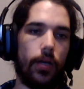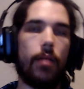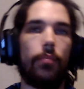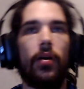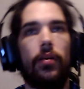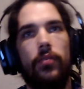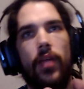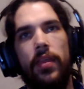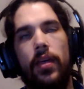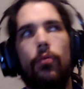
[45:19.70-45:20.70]
But
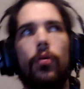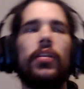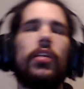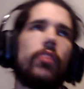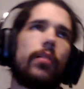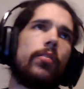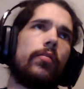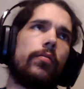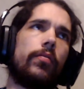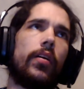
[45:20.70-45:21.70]
I think wasn't it Dragon
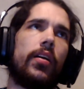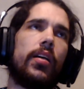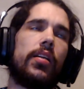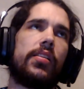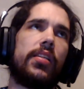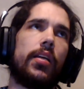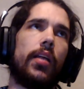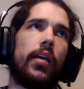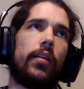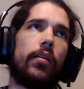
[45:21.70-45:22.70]
Ball Z,
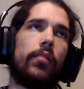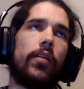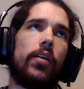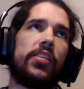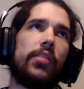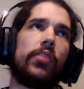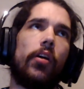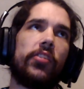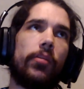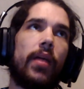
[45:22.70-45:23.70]
like the Fighter Z was
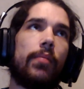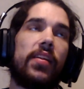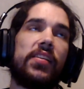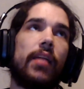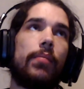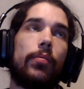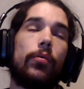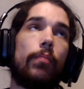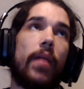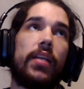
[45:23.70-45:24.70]
also made by the same
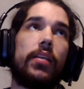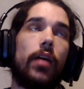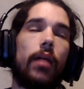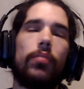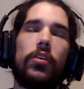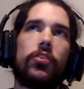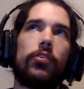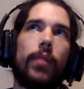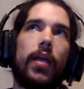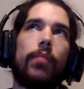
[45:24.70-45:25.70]
people who made. I'm pretty sure it
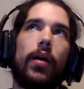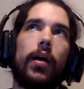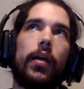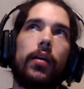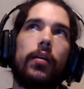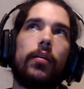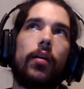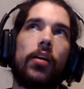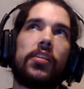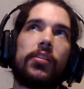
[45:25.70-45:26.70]
was made by
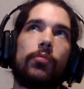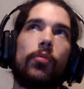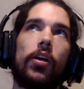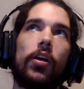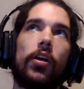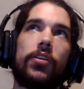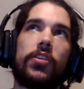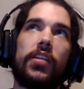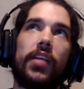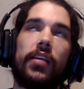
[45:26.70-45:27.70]
Arts of the Works, which
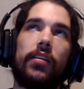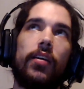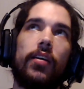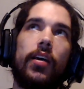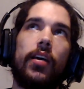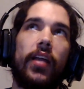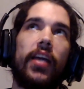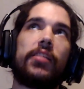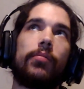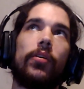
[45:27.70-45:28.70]
is like
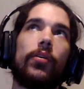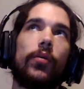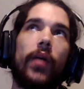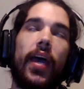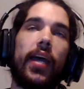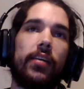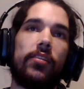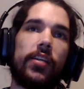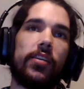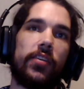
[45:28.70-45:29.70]
Blaze Blue and
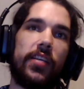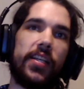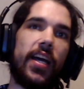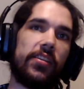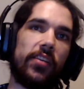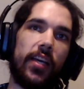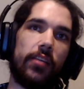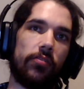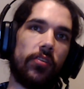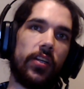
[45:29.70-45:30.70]
Guilty Gear. So these guys are like
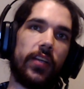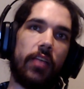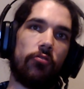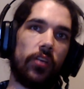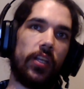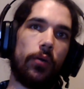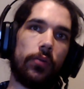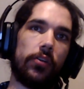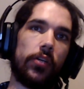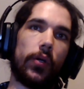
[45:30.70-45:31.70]
they really know what they're doing.